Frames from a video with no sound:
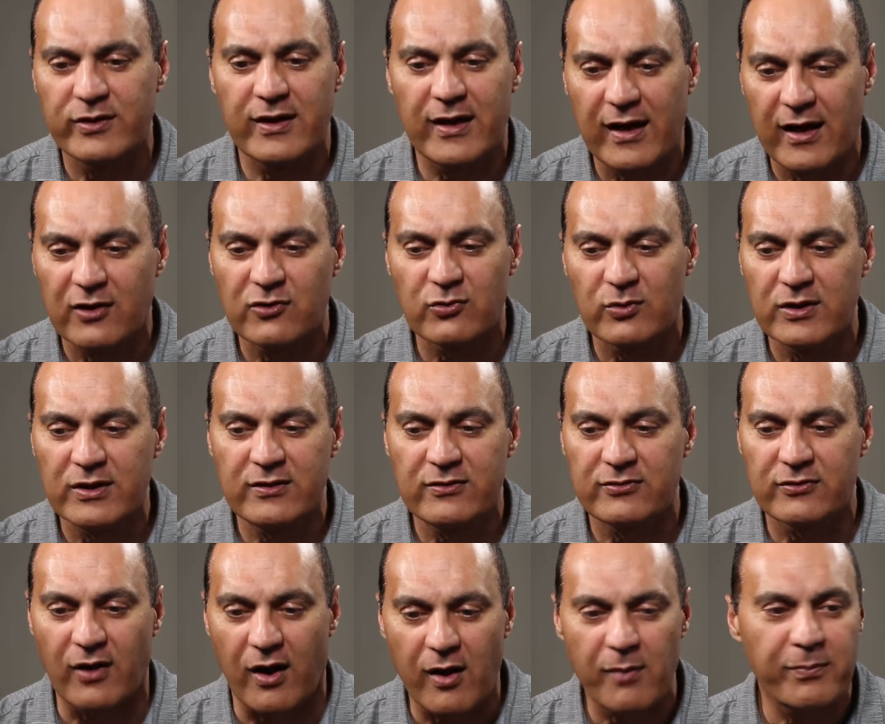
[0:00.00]
they actually
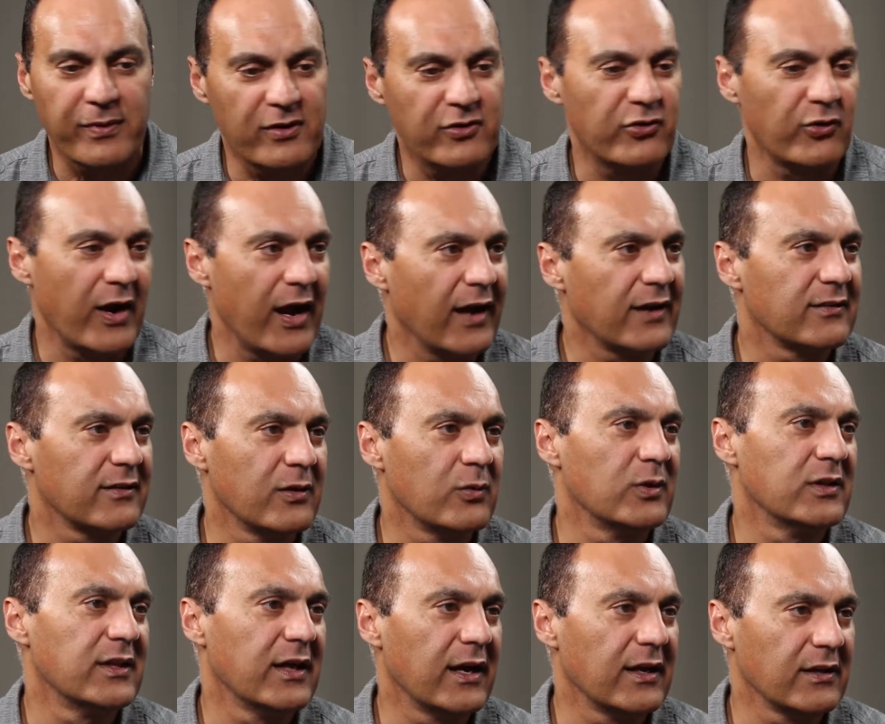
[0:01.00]
stop interacting
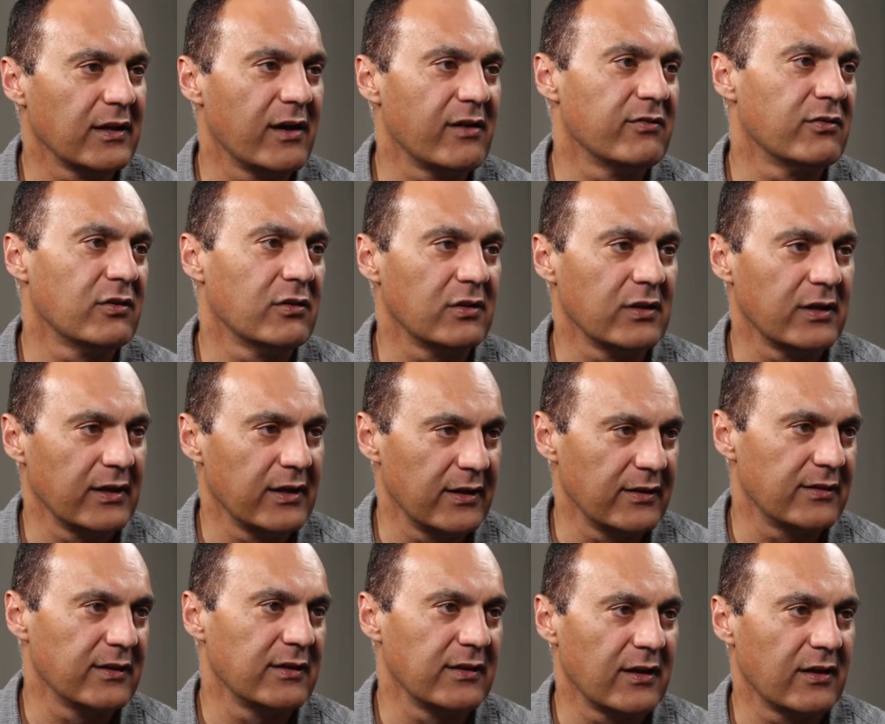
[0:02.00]
with that level, and I
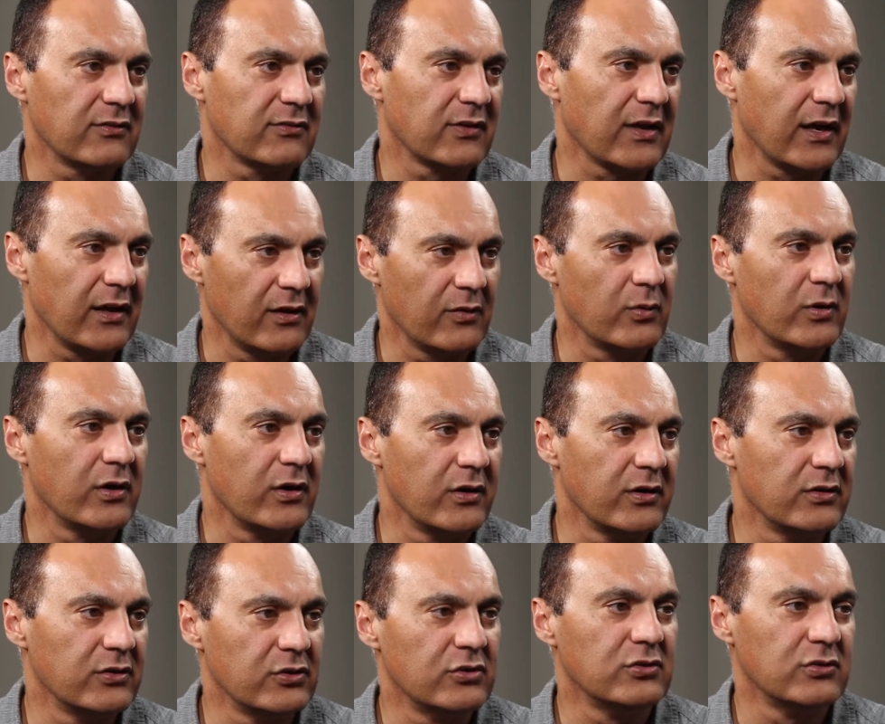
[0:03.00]
think that's kind of where
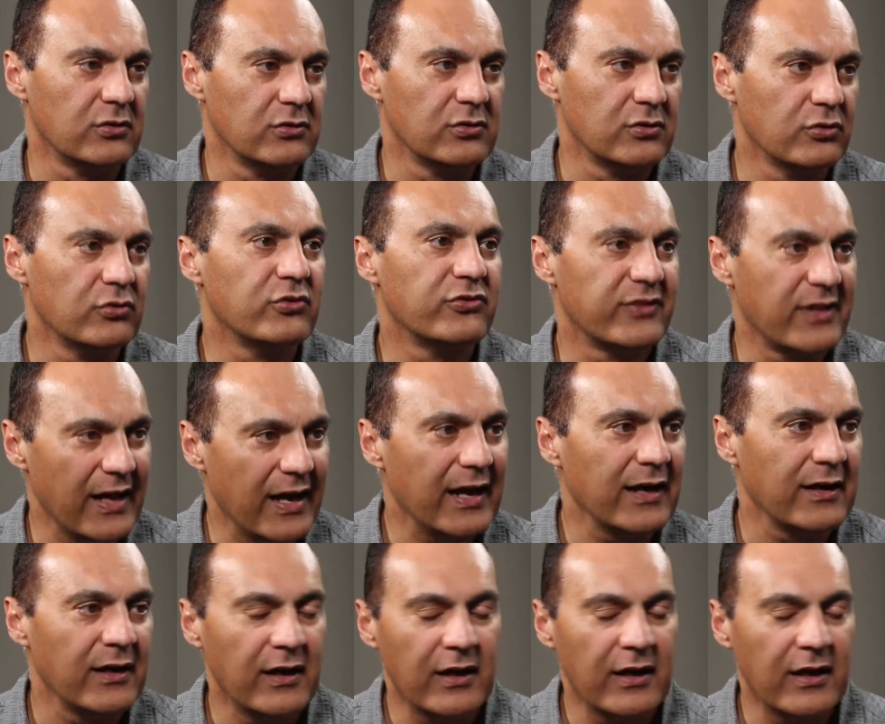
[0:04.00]
you lose that